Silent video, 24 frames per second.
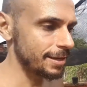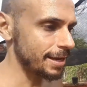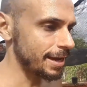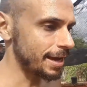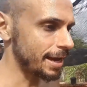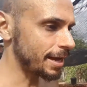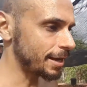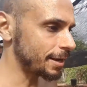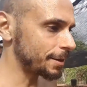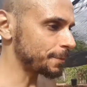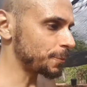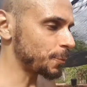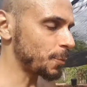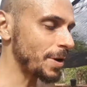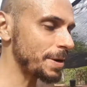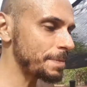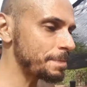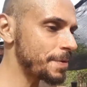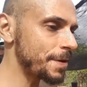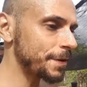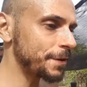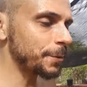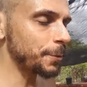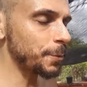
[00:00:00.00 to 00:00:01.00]
What
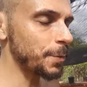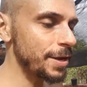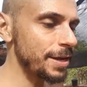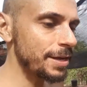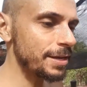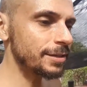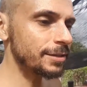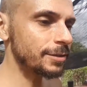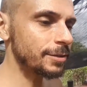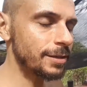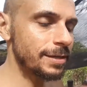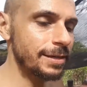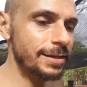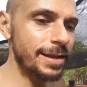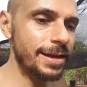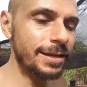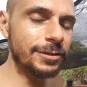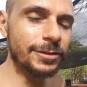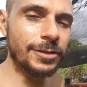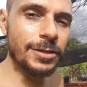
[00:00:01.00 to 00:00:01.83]
better way to connect to